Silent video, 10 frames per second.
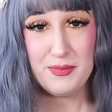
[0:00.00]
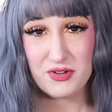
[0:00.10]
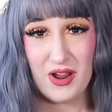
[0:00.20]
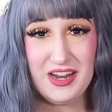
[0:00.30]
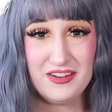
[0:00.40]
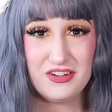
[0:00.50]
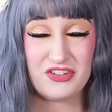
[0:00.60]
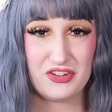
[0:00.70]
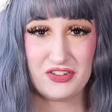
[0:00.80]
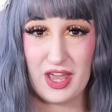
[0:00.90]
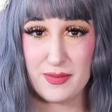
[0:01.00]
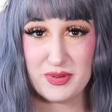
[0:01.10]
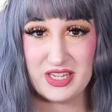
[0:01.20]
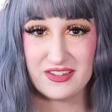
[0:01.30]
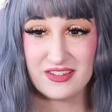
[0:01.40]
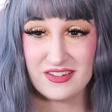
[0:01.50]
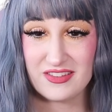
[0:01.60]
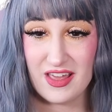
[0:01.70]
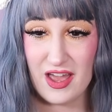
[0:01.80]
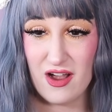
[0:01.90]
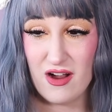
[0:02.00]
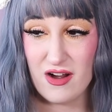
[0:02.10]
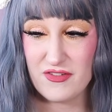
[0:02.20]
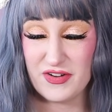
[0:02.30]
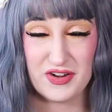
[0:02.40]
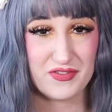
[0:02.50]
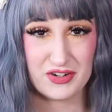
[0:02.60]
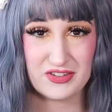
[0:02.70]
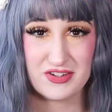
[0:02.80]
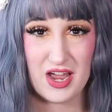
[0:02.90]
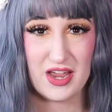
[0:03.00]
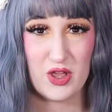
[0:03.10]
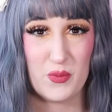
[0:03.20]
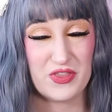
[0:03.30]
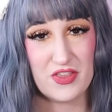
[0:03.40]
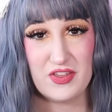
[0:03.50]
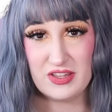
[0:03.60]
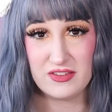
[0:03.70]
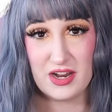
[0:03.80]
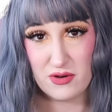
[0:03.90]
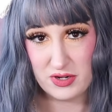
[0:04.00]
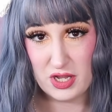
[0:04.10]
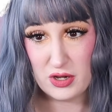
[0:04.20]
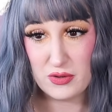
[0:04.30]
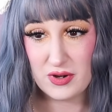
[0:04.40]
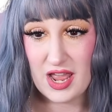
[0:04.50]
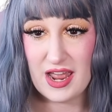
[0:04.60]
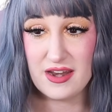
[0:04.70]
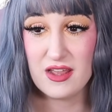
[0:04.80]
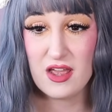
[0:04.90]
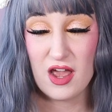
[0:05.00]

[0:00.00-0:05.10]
I'm trying to just get pieces that are very versatile with the things that I already own, and